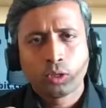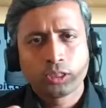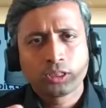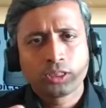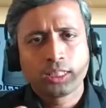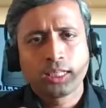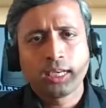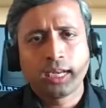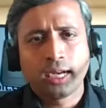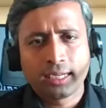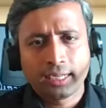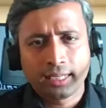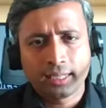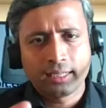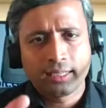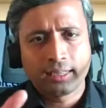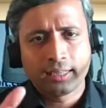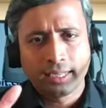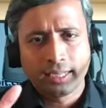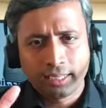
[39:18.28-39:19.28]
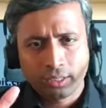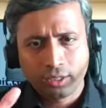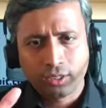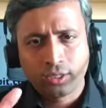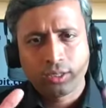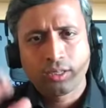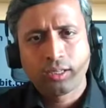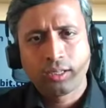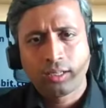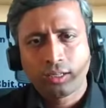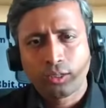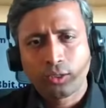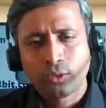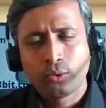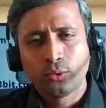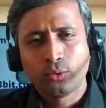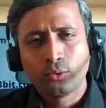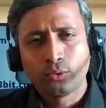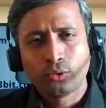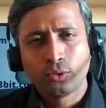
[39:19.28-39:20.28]
original article that
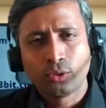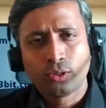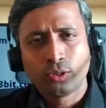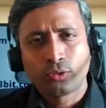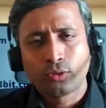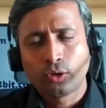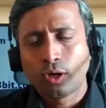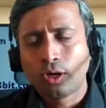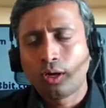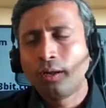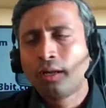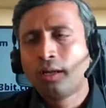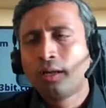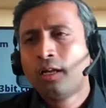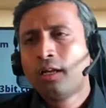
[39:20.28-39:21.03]
you saw.